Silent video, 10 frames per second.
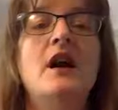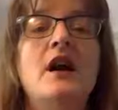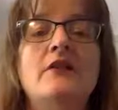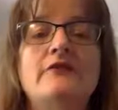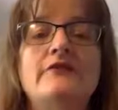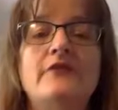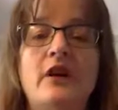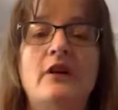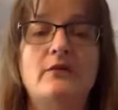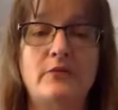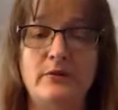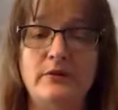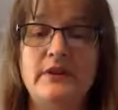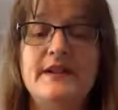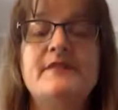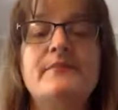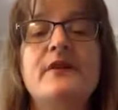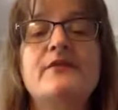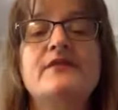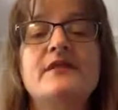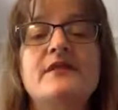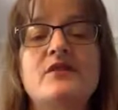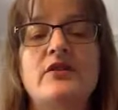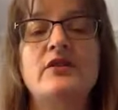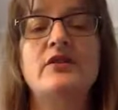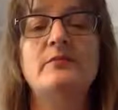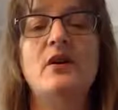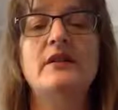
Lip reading: of a release post that's on the blog